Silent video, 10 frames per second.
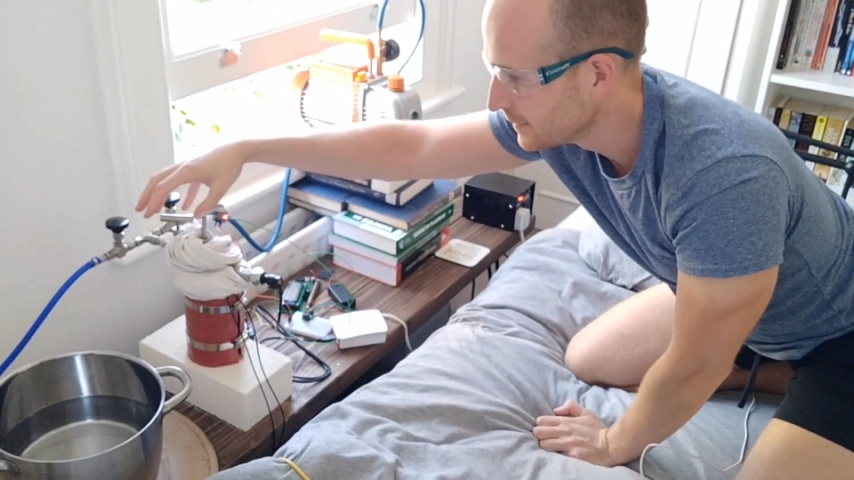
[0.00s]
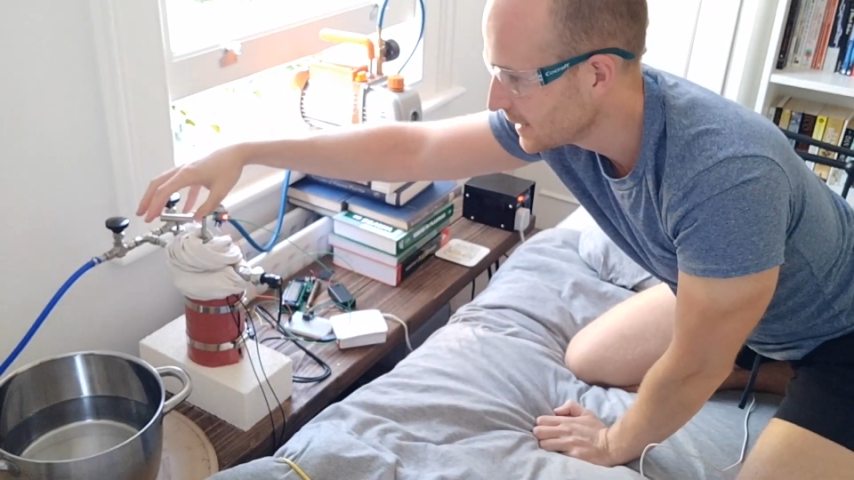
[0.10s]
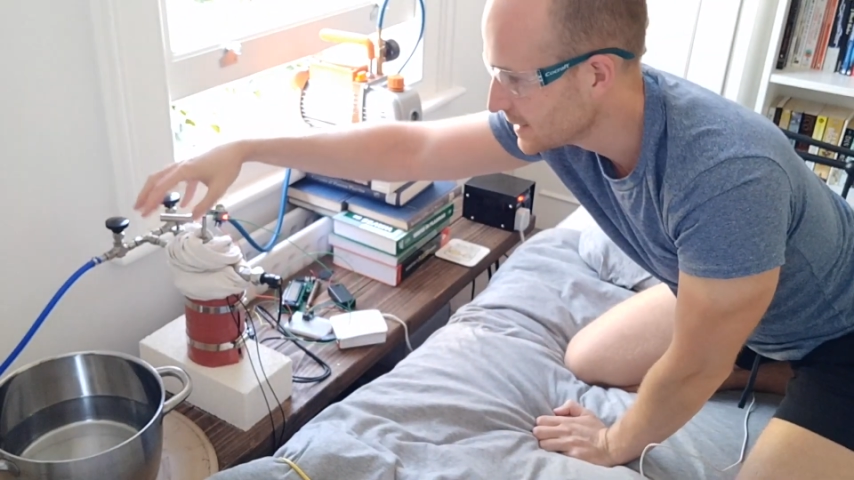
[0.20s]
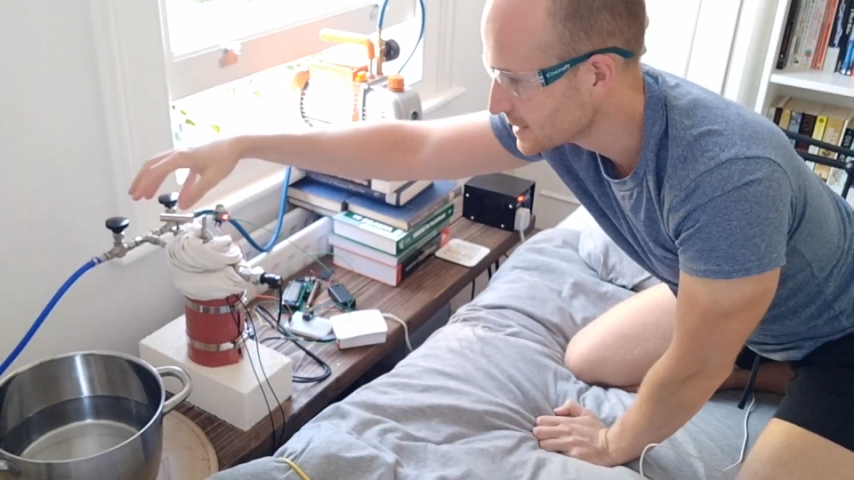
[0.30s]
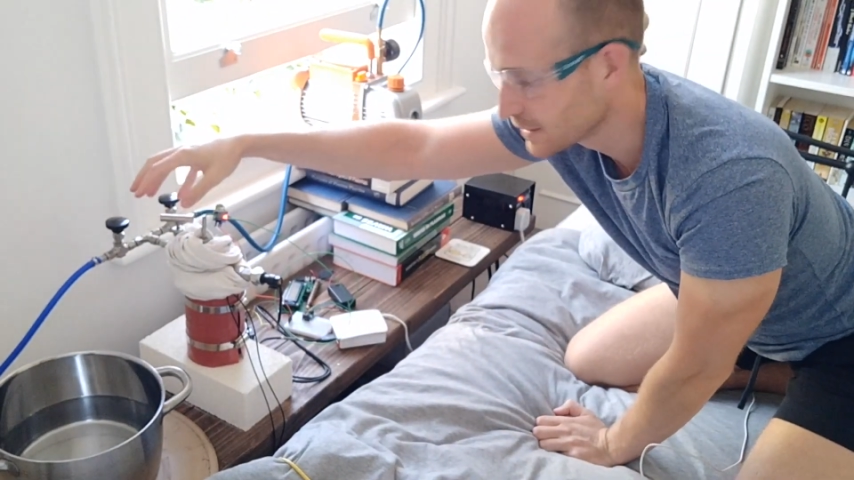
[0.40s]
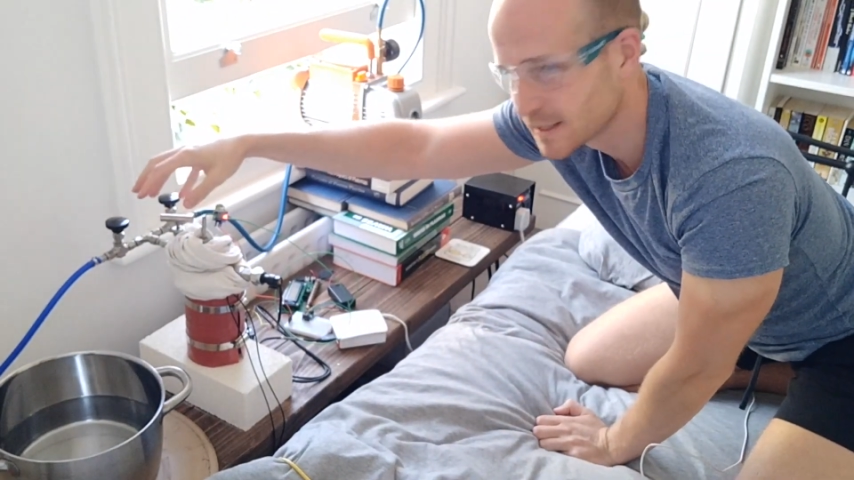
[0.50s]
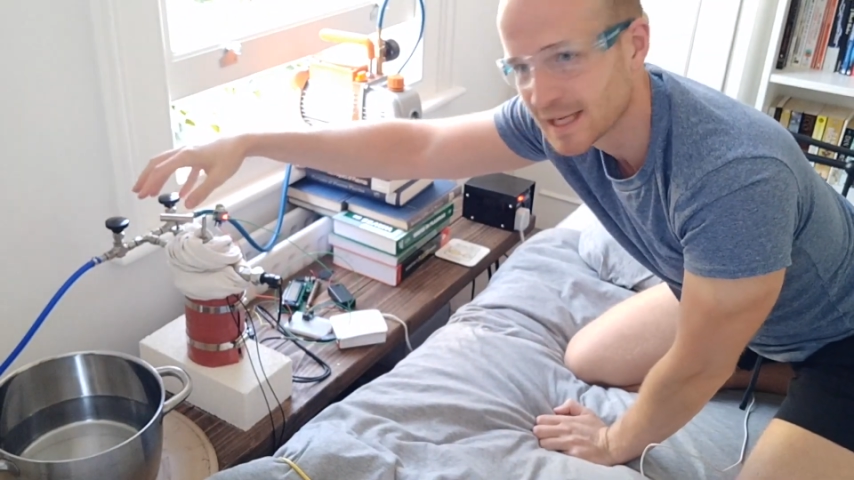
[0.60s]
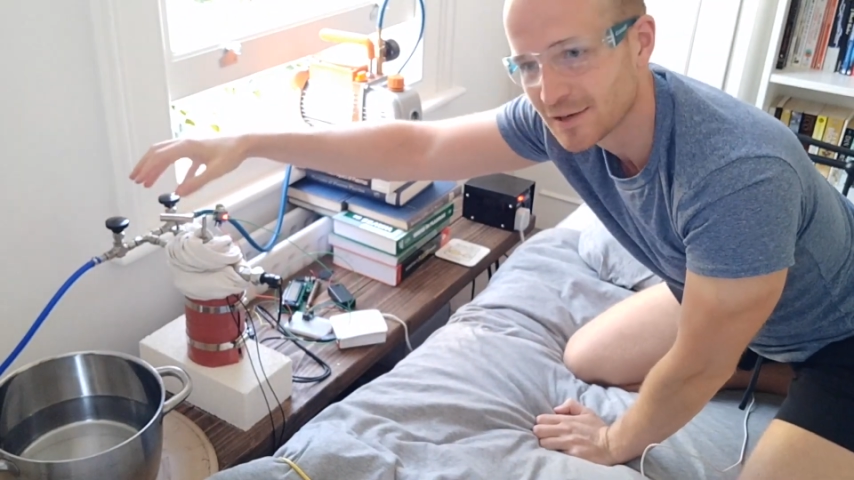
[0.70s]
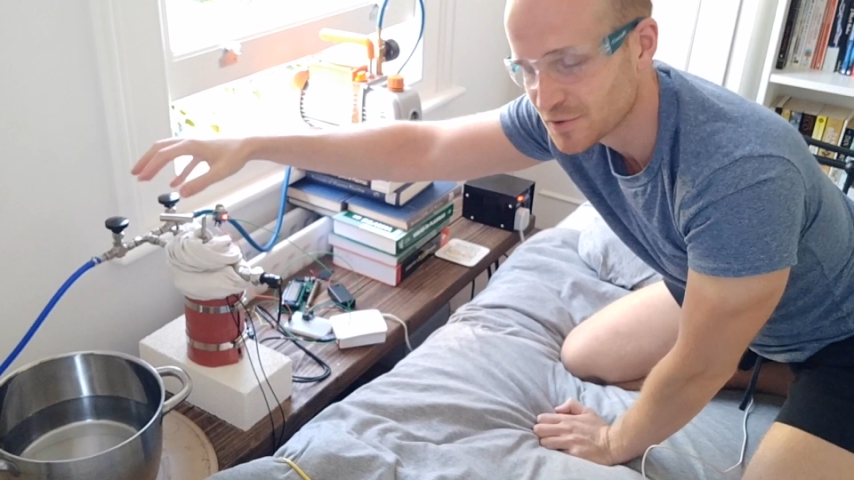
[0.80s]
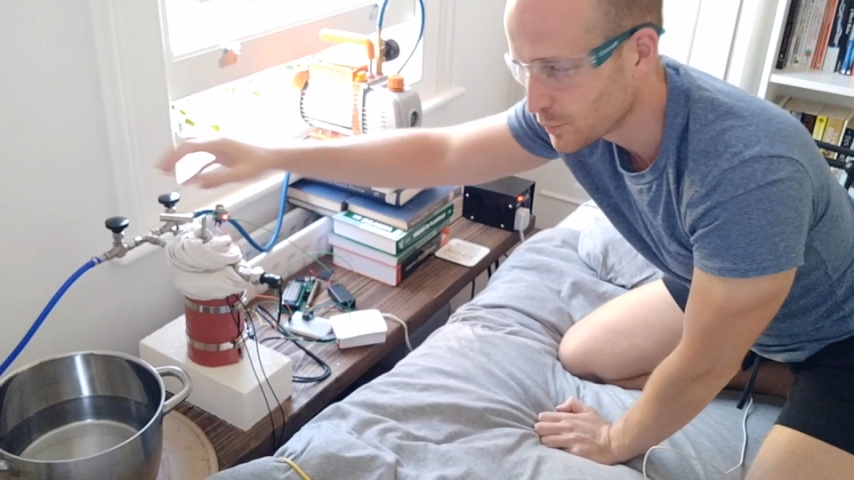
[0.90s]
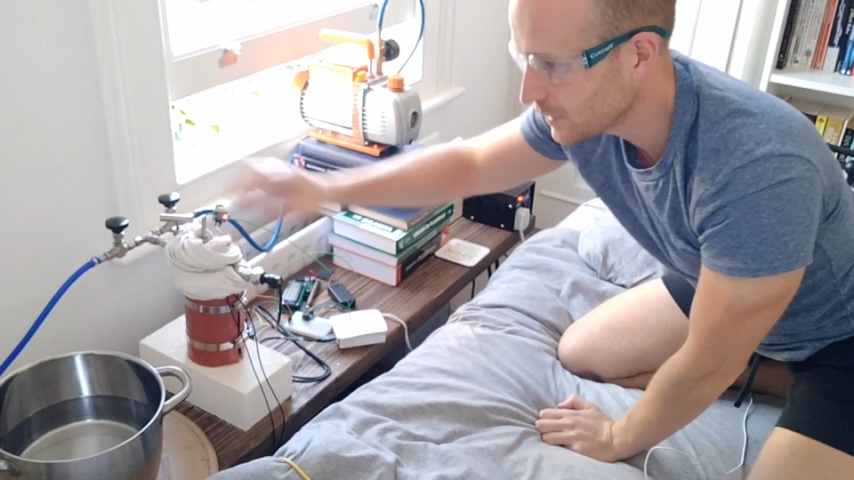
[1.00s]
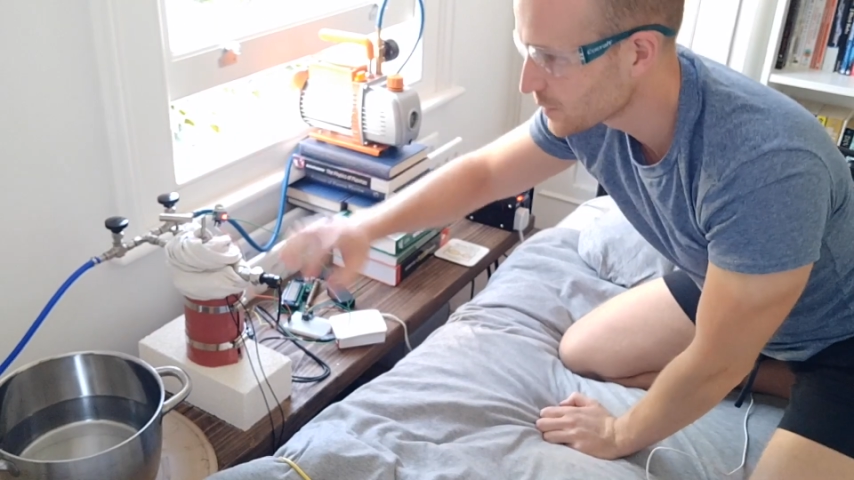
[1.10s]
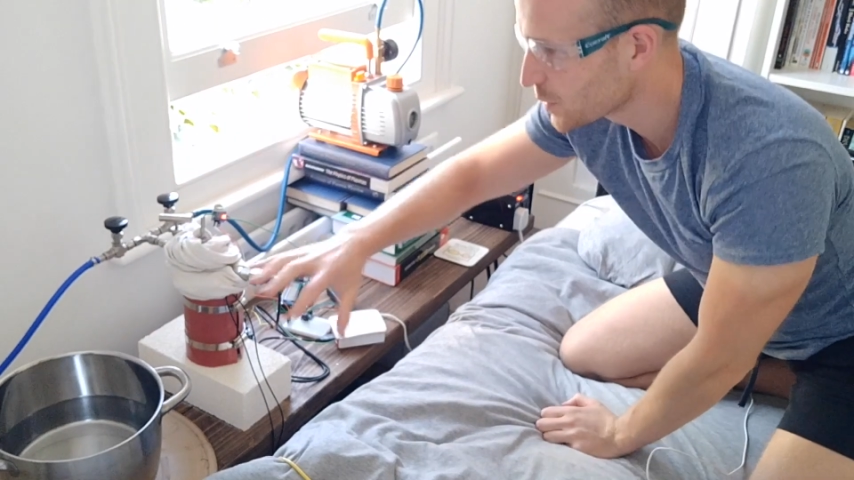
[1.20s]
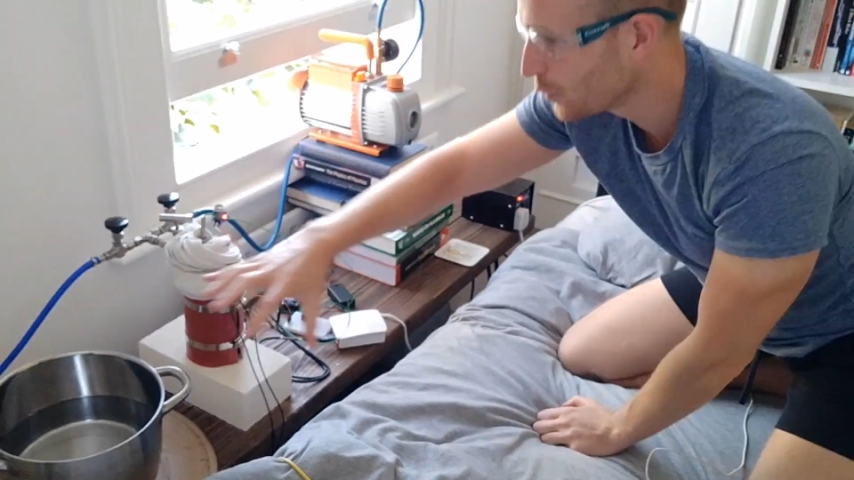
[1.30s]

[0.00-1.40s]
inside here as well, so we